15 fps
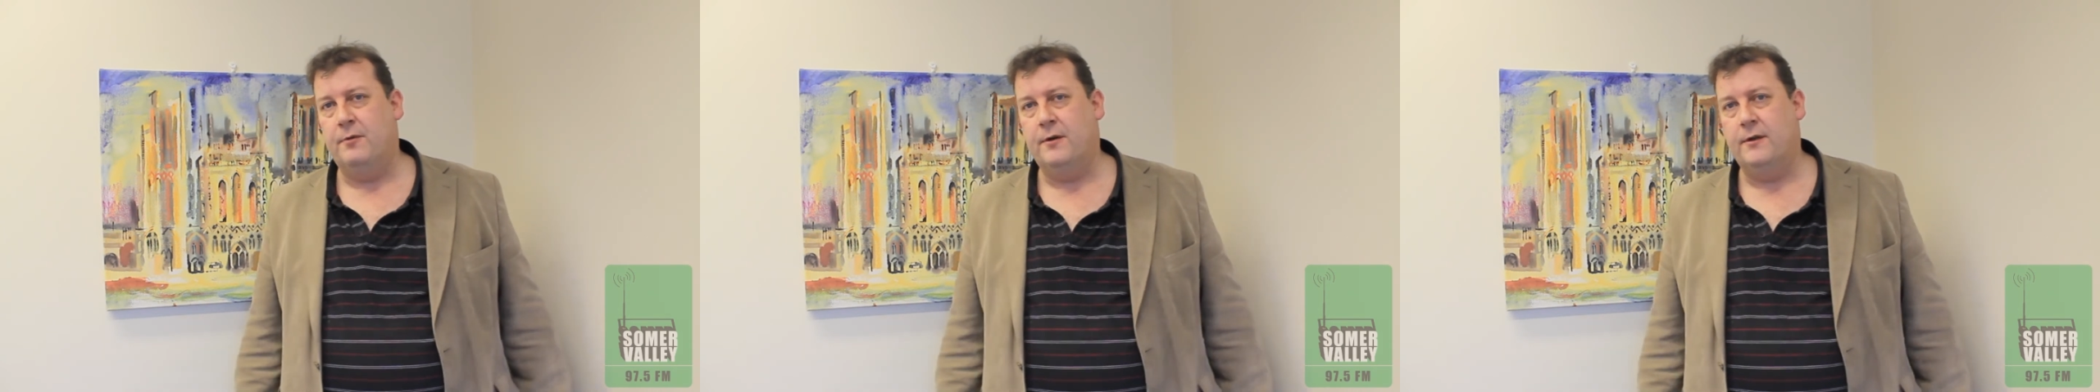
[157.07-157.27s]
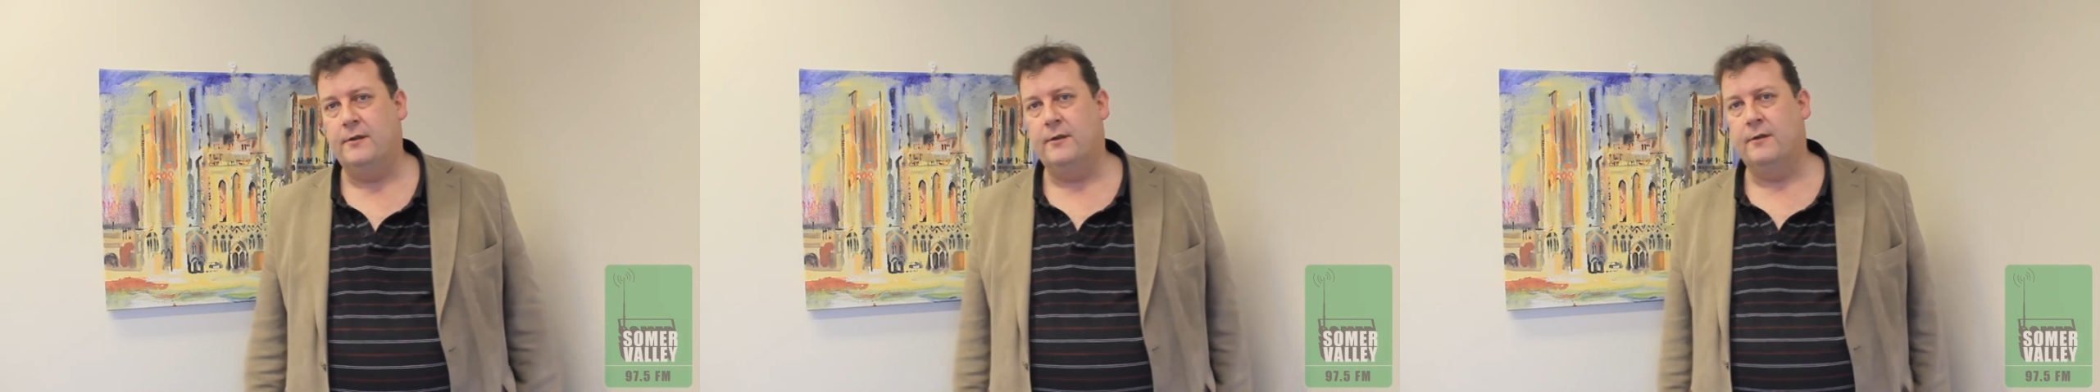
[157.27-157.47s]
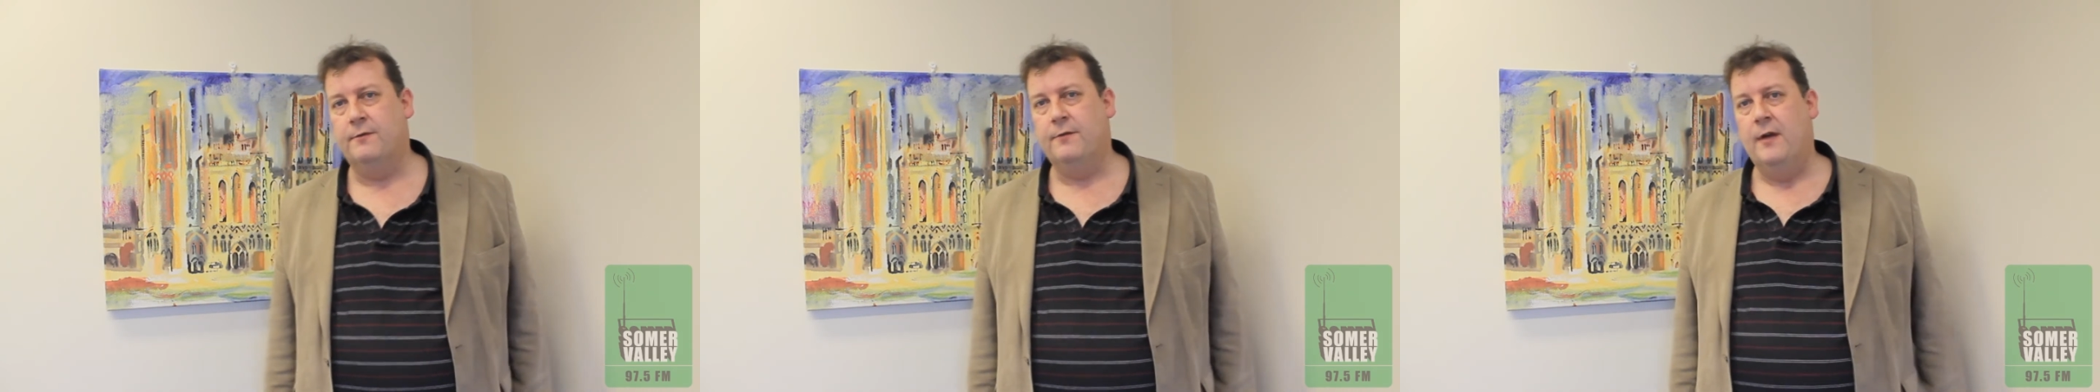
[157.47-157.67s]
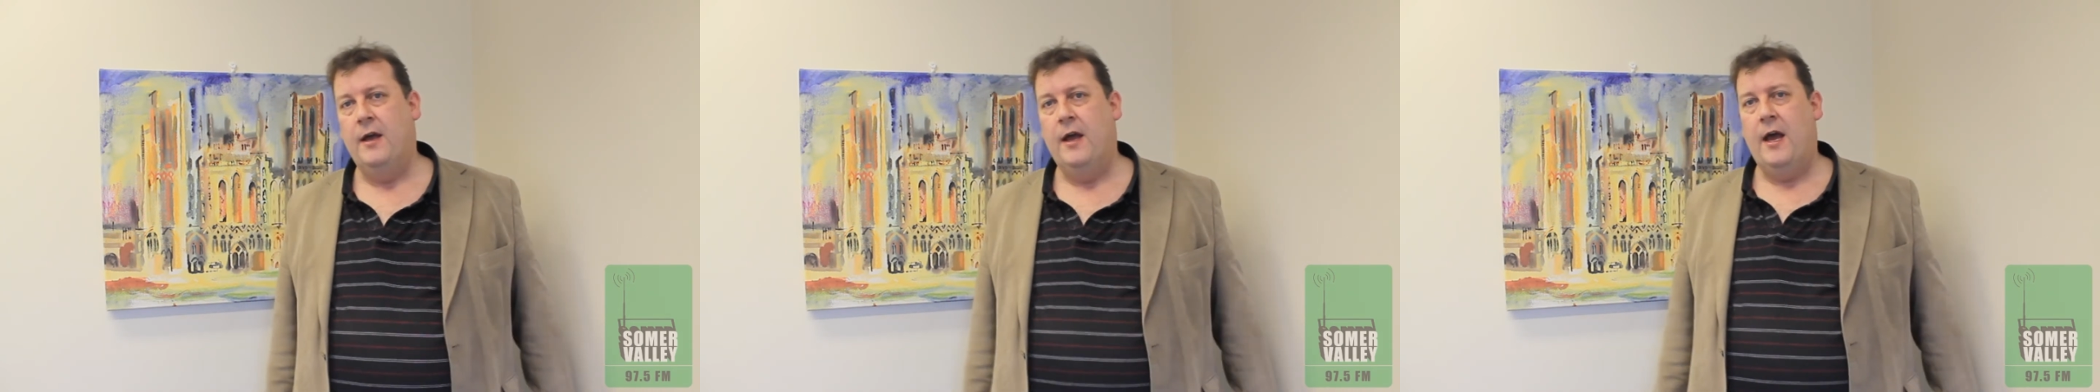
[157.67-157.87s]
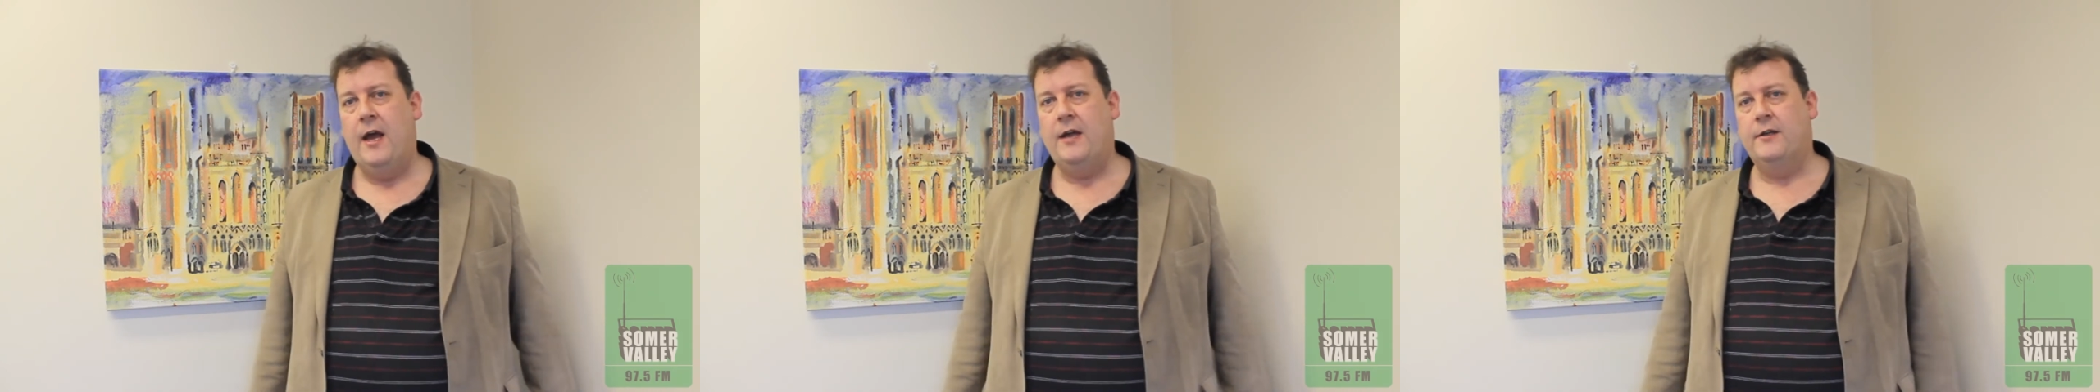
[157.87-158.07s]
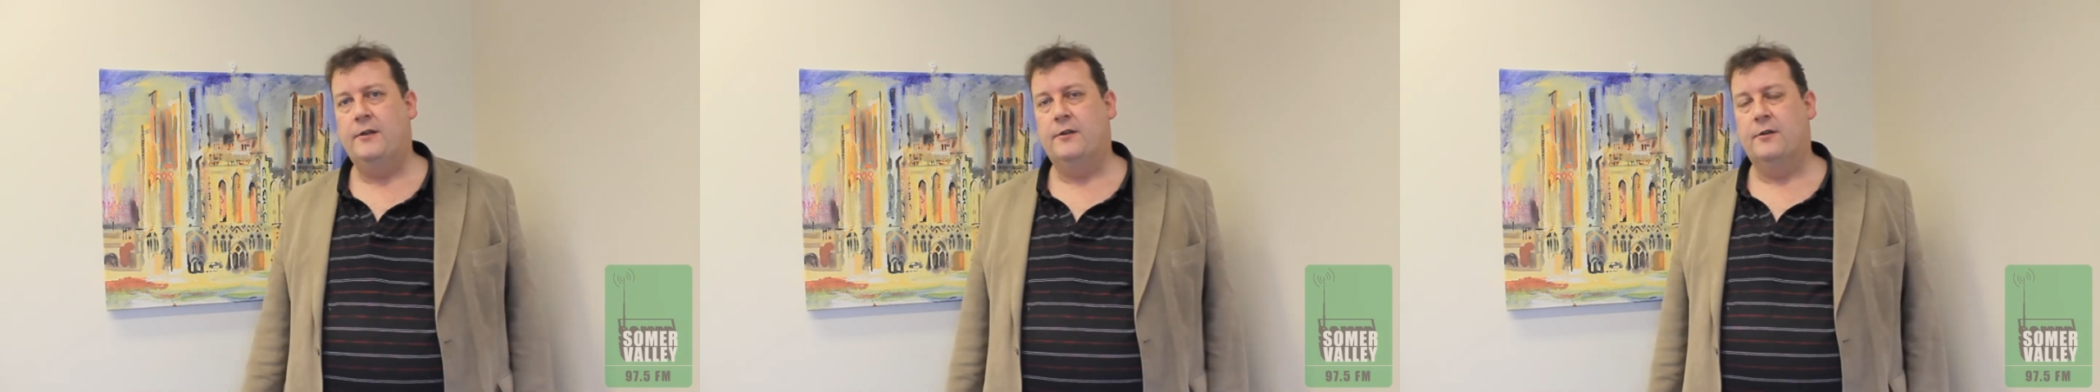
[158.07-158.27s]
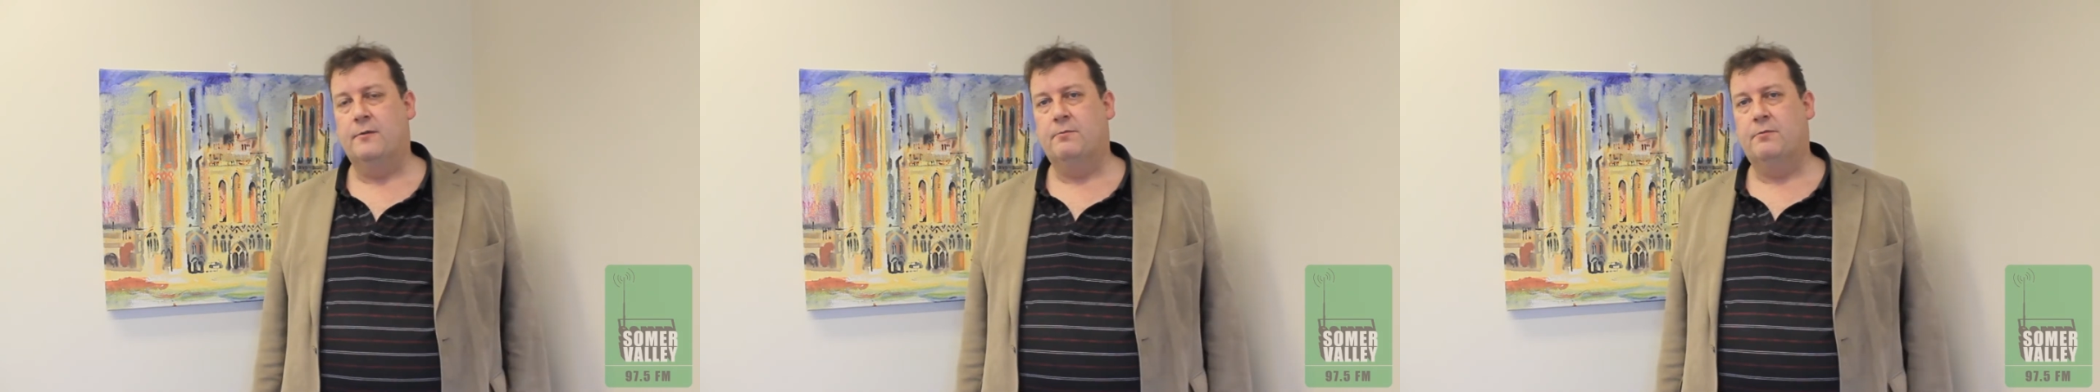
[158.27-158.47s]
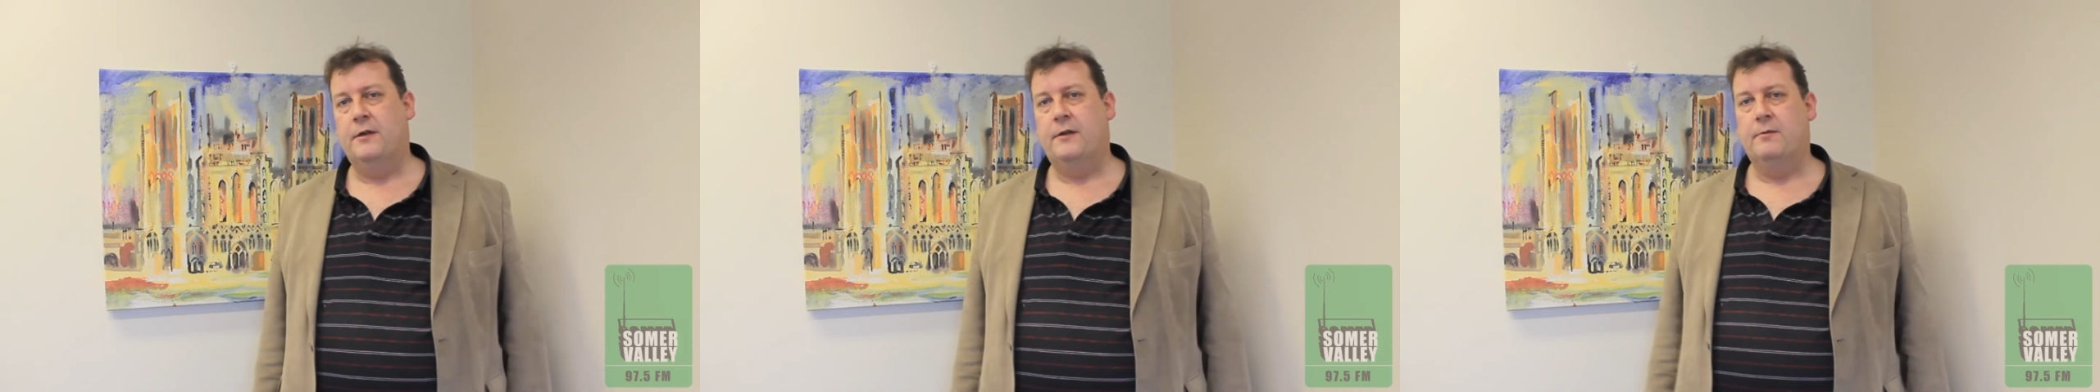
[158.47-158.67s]
points of
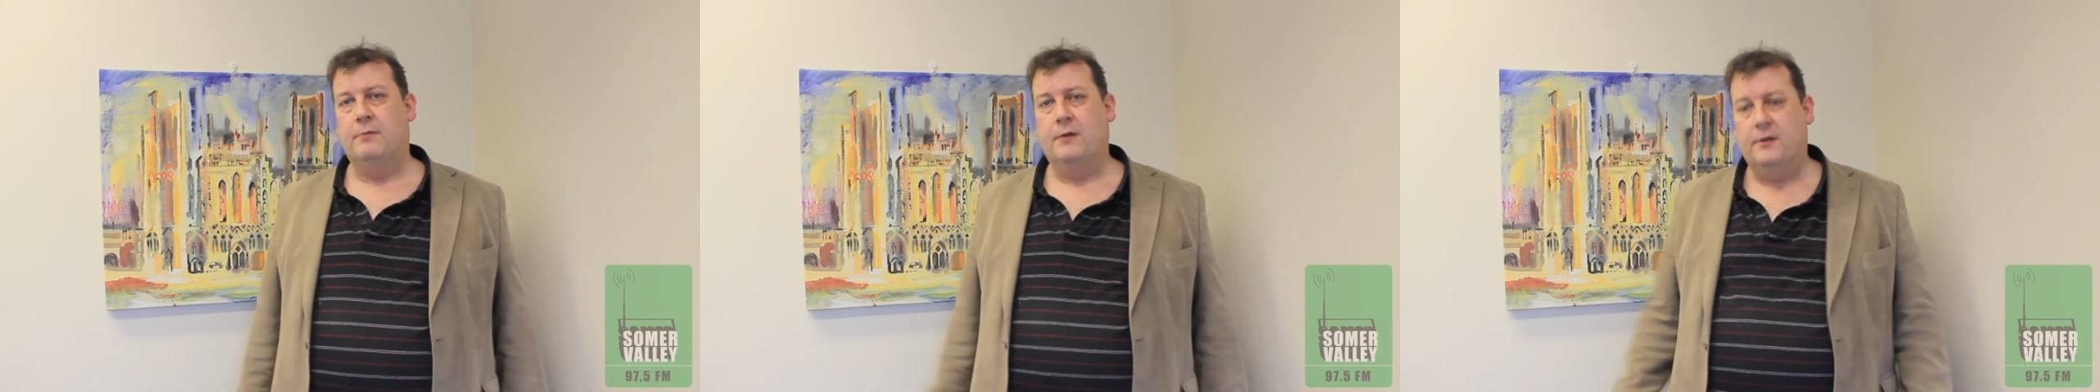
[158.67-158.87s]
ancient Britain,